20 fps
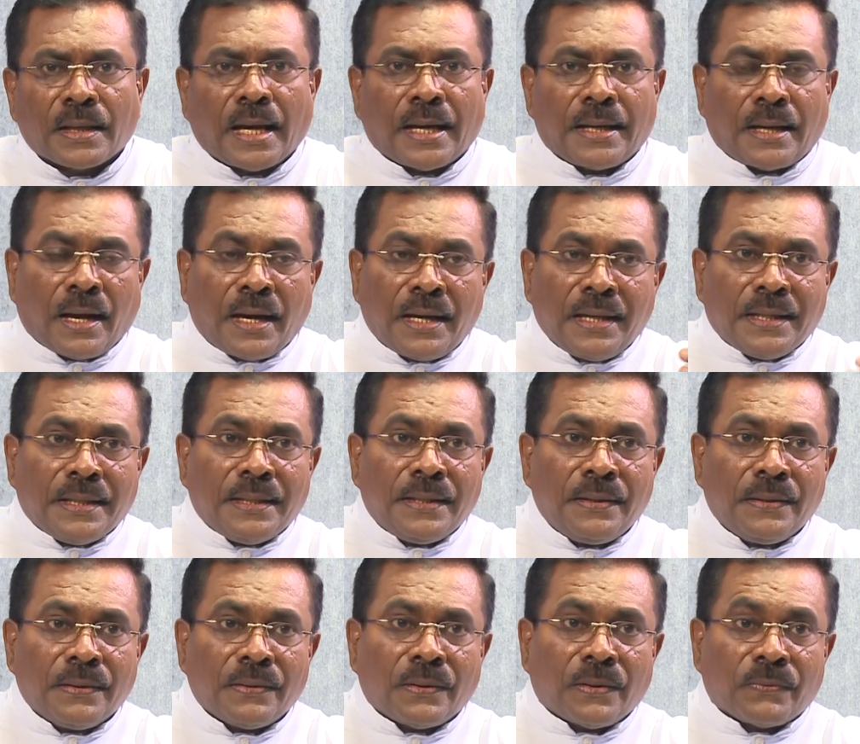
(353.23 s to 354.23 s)
And
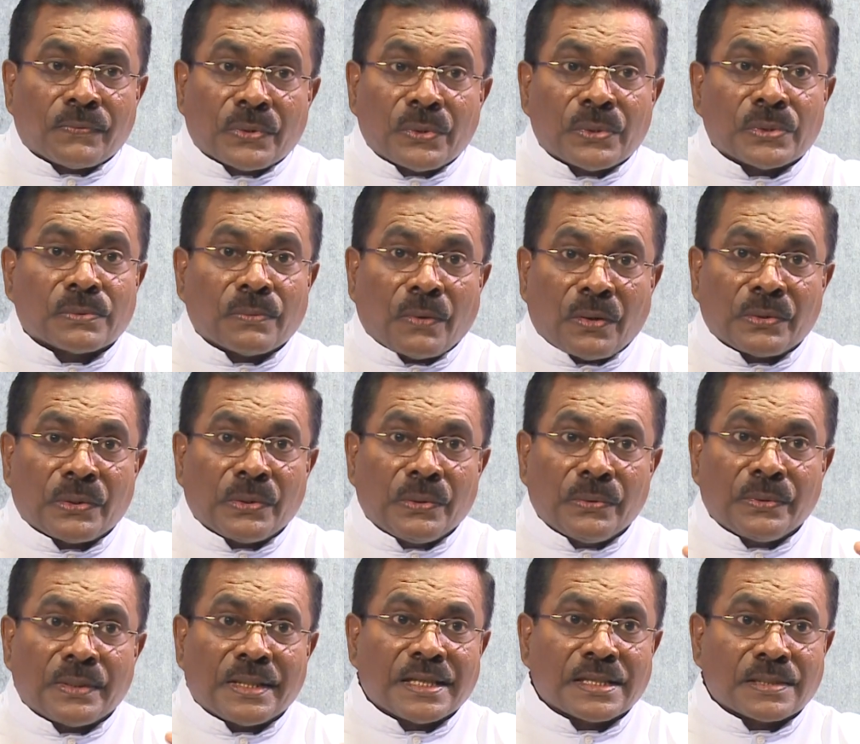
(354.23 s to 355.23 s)
I, of course, want to
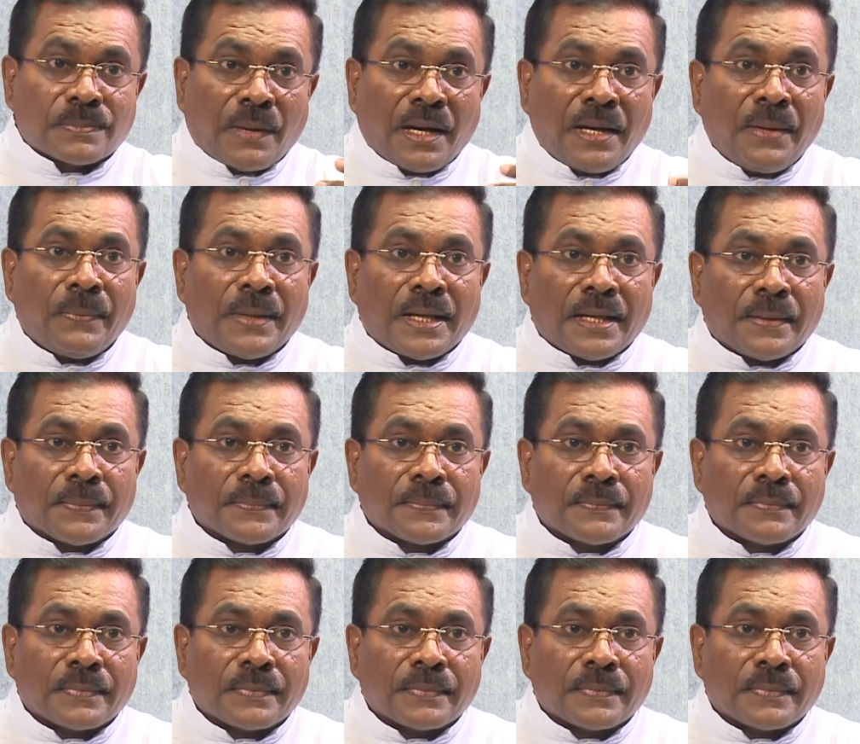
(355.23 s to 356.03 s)
do things my way.